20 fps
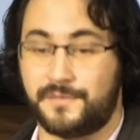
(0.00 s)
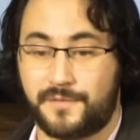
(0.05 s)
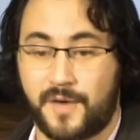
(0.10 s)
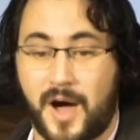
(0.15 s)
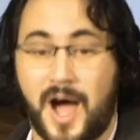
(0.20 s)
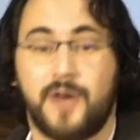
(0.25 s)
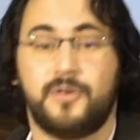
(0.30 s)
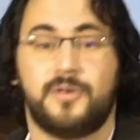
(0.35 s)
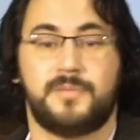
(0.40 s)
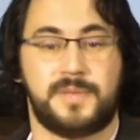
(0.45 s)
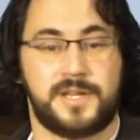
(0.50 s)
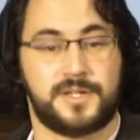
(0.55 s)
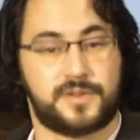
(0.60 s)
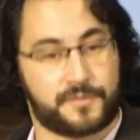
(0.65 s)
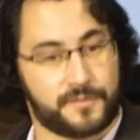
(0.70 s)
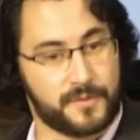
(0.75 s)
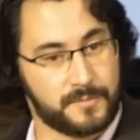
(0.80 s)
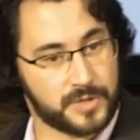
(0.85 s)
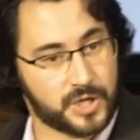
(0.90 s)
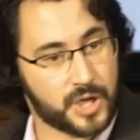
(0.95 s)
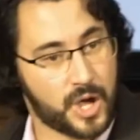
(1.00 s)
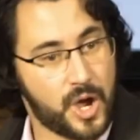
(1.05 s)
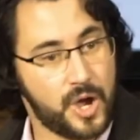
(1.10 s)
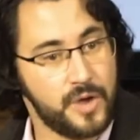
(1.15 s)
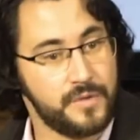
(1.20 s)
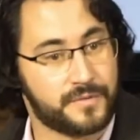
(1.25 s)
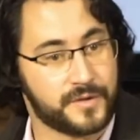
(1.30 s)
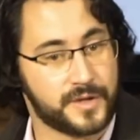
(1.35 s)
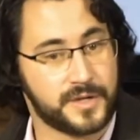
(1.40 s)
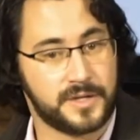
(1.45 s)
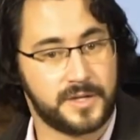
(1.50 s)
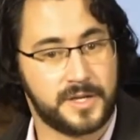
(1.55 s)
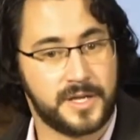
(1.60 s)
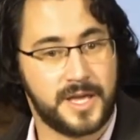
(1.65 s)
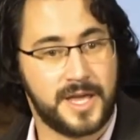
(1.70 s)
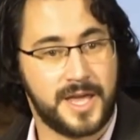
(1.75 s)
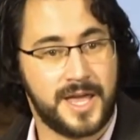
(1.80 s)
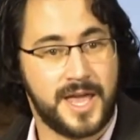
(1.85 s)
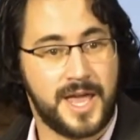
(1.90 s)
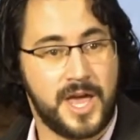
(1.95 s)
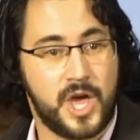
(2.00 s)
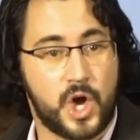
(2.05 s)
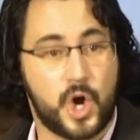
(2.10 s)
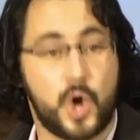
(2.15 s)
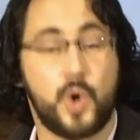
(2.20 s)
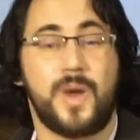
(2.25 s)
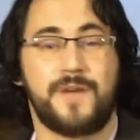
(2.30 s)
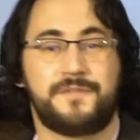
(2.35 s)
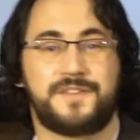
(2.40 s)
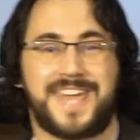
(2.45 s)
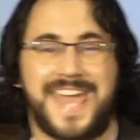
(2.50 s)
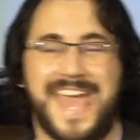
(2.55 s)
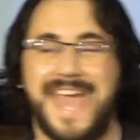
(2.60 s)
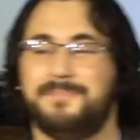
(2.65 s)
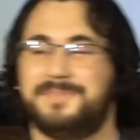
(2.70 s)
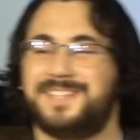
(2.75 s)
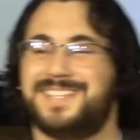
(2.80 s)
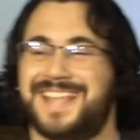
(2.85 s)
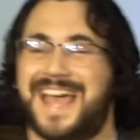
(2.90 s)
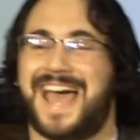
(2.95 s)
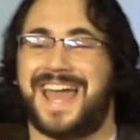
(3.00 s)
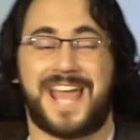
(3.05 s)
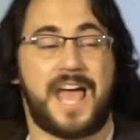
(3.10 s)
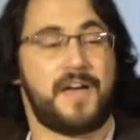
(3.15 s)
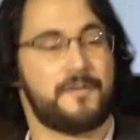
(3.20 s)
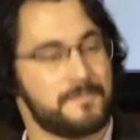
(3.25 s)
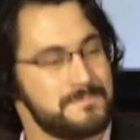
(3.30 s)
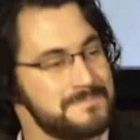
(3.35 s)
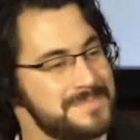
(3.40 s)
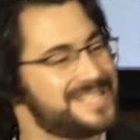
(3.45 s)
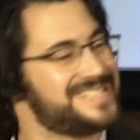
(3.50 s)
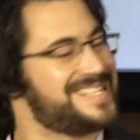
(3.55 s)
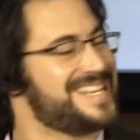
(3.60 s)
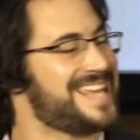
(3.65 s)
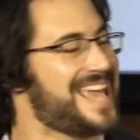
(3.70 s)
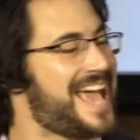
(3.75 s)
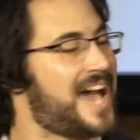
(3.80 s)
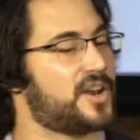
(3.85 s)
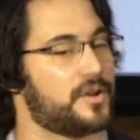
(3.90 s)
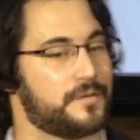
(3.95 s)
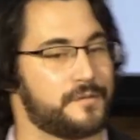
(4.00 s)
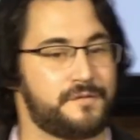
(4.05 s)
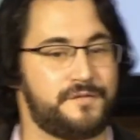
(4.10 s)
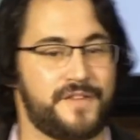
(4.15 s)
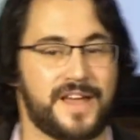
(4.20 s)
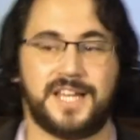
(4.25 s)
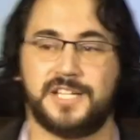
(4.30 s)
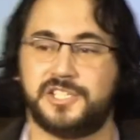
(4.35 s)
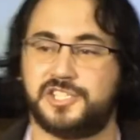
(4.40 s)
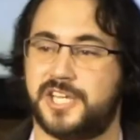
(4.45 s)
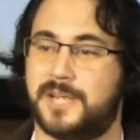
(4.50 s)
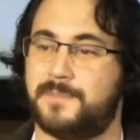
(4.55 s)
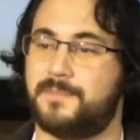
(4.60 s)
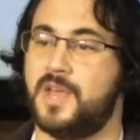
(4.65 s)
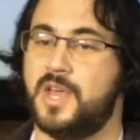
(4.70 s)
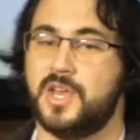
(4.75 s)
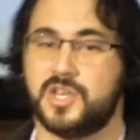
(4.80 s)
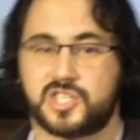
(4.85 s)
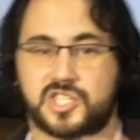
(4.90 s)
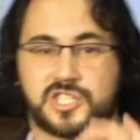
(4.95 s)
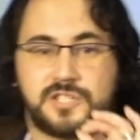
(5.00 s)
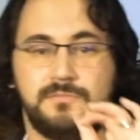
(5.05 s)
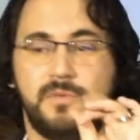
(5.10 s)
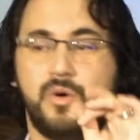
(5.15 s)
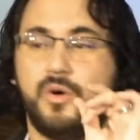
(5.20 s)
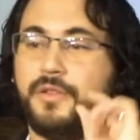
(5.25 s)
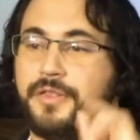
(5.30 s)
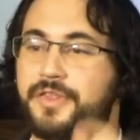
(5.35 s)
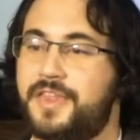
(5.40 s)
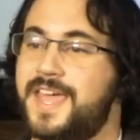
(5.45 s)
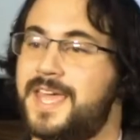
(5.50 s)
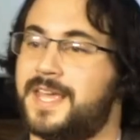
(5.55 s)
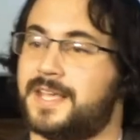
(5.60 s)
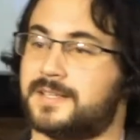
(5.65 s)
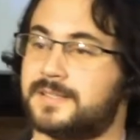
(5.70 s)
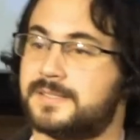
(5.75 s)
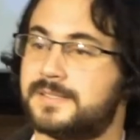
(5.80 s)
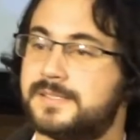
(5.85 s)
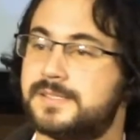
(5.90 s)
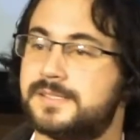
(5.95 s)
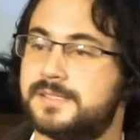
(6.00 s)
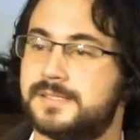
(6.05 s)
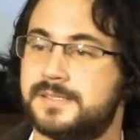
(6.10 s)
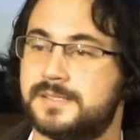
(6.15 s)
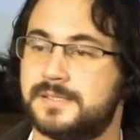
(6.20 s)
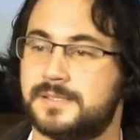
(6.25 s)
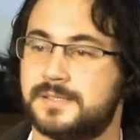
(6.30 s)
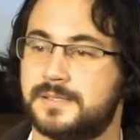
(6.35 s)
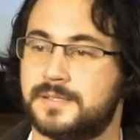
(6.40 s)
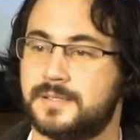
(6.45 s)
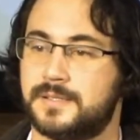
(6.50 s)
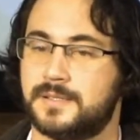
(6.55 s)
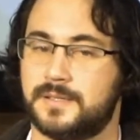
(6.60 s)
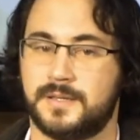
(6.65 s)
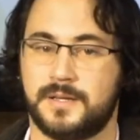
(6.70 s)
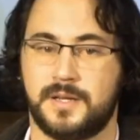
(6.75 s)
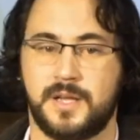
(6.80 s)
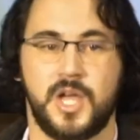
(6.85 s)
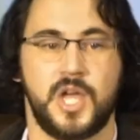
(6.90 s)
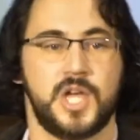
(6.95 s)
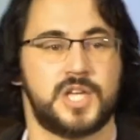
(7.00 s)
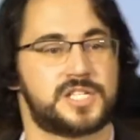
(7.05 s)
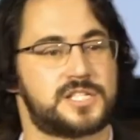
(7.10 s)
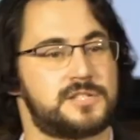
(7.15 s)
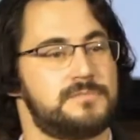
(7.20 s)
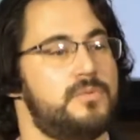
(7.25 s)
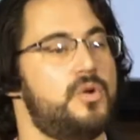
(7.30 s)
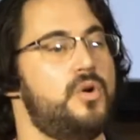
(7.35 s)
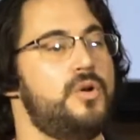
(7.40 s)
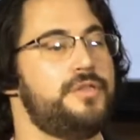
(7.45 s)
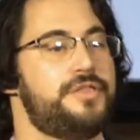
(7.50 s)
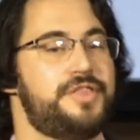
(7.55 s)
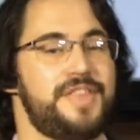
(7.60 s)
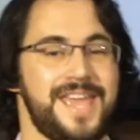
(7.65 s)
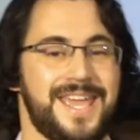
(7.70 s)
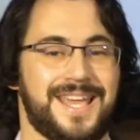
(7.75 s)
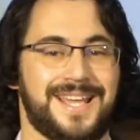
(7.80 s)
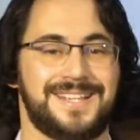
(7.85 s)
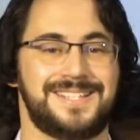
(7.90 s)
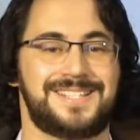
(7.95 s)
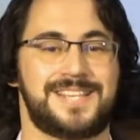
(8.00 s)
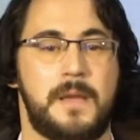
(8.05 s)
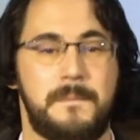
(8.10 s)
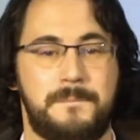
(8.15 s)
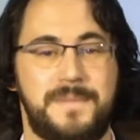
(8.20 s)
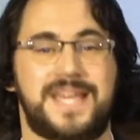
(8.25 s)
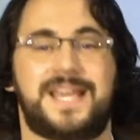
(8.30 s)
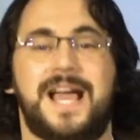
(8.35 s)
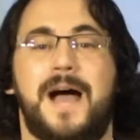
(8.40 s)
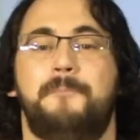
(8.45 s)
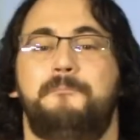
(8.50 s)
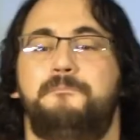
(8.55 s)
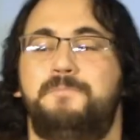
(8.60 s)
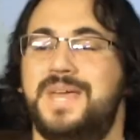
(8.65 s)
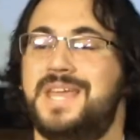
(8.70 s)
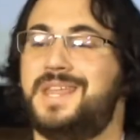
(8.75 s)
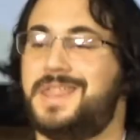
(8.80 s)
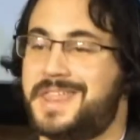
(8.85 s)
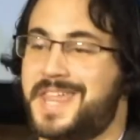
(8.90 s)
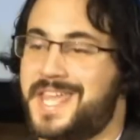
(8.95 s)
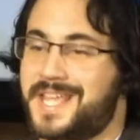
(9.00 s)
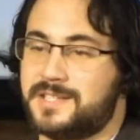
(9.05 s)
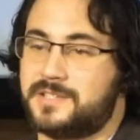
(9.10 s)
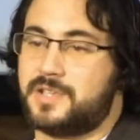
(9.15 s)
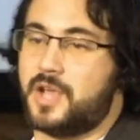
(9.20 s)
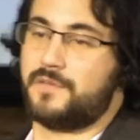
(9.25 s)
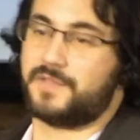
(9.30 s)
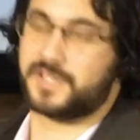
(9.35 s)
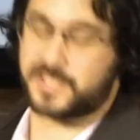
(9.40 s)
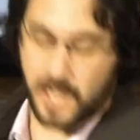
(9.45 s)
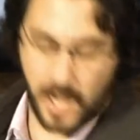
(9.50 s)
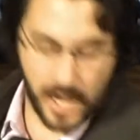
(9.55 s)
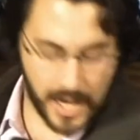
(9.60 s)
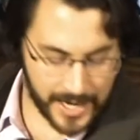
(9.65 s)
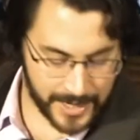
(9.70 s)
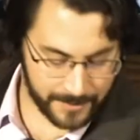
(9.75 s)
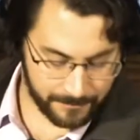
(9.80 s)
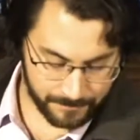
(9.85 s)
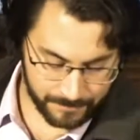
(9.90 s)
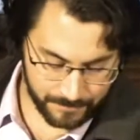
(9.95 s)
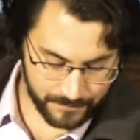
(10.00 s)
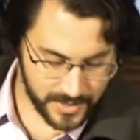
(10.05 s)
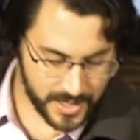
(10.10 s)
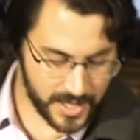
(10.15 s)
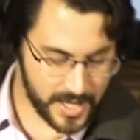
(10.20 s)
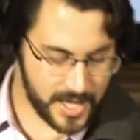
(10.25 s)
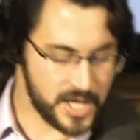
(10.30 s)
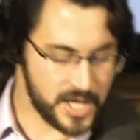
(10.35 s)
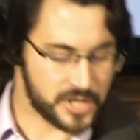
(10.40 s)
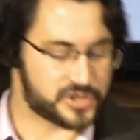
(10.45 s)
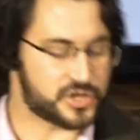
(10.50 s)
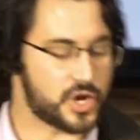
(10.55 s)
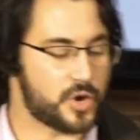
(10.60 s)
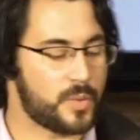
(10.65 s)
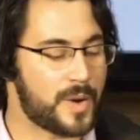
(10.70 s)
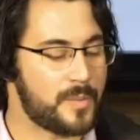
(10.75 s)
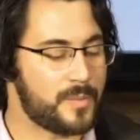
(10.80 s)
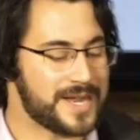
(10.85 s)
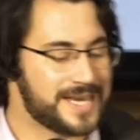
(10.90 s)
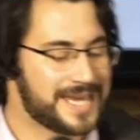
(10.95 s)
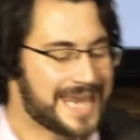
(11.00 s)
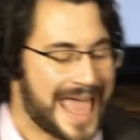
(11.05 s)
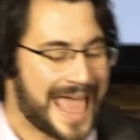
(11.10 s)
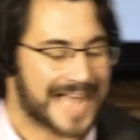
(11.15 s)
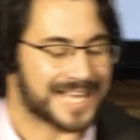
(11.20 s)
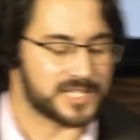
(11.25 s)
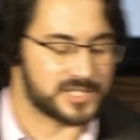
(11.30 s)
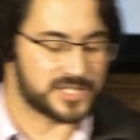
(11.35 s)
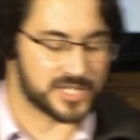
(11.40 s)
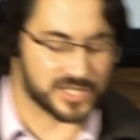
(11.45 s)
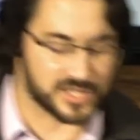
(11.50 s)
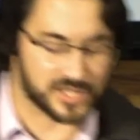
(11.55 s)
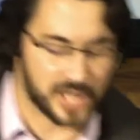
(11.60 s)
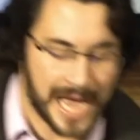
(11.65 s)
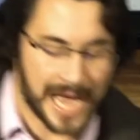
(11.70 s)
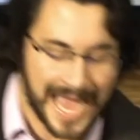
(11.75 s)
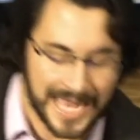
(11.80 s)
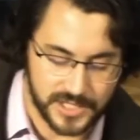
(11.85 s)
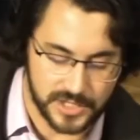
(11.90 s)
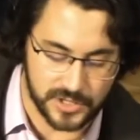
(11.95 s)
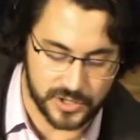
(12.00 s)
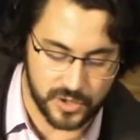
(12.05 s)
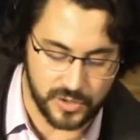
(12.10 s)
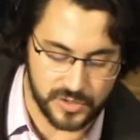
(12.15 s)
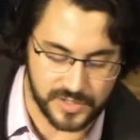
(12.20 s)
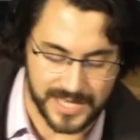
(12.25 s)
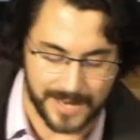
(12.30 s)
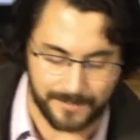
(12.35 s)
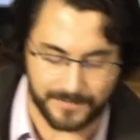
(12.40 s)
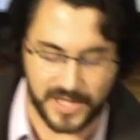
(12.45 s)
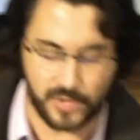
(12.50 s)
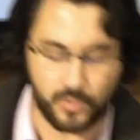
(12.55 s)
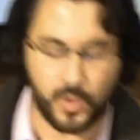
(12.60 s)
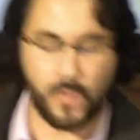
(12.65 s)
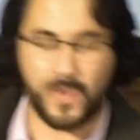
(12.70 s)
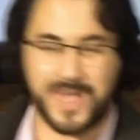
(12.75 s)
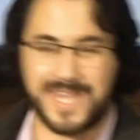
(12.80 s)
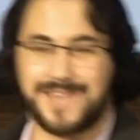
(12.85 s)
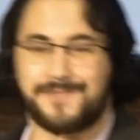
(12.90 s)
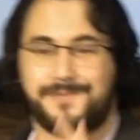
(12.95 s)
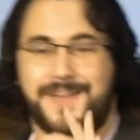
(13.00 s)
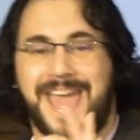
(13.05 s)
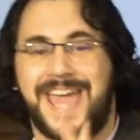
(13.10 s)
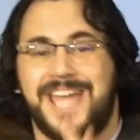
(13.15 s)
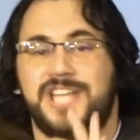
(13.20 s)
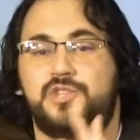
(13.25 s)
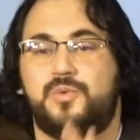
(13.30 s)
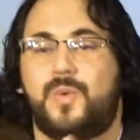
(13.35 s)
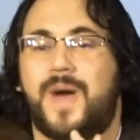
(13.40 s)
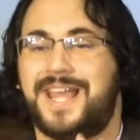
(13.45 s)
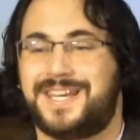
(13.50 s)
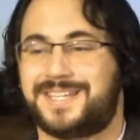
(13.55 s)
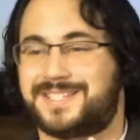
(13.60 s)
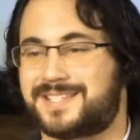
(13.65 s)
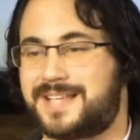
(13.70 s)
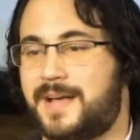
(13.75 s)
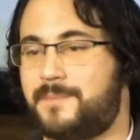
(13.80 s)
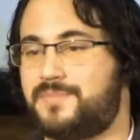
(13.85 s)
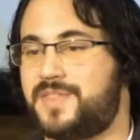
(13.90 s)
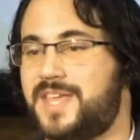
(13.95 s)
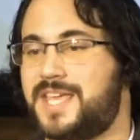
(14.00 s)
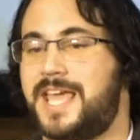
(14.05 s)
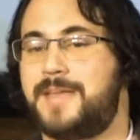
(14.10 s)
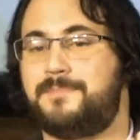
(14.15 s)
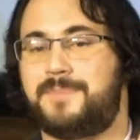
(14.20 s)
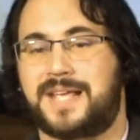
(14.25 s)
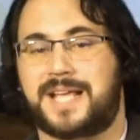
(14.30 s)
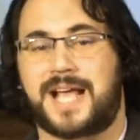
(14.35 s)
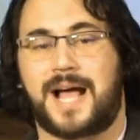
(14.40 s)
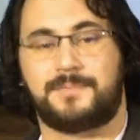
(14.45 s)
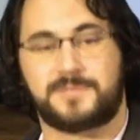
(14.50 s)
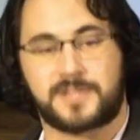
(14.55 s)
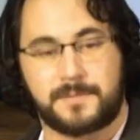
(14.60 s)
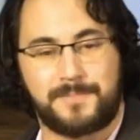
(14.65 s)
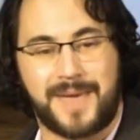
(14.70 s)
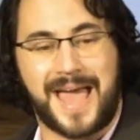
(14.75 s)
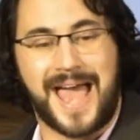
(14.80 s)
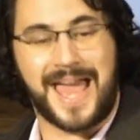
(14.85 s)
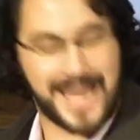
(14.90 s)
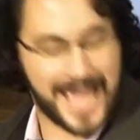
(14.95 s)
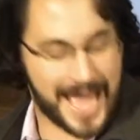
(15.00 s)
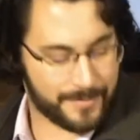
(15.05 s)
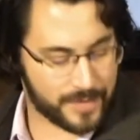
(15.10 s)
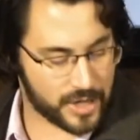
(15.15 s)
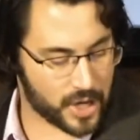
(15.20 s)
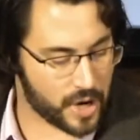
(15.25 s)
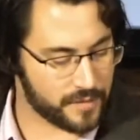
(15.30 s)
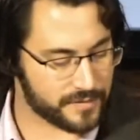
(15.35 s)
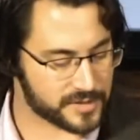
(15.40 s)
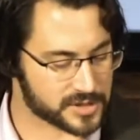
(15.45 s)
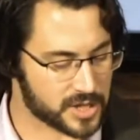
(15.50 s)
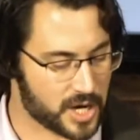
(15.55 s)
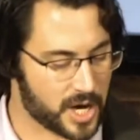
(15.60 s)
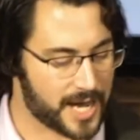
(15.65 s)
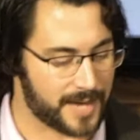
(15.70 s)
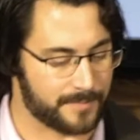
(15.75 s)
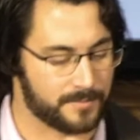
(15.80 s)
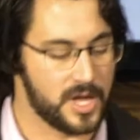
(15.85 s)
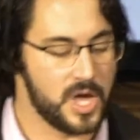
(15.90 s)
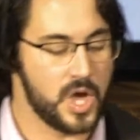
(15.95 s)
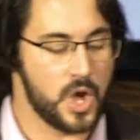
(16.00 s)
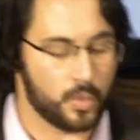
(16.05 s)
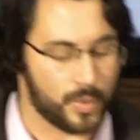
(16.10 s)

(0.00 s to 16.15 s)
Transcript: environment from COVID, who have kept that, have missing out on fellowship, small things. Small things become big things over time. So when we lack desire to do something, when we give edgeway to something, it becomes a bad habit over time.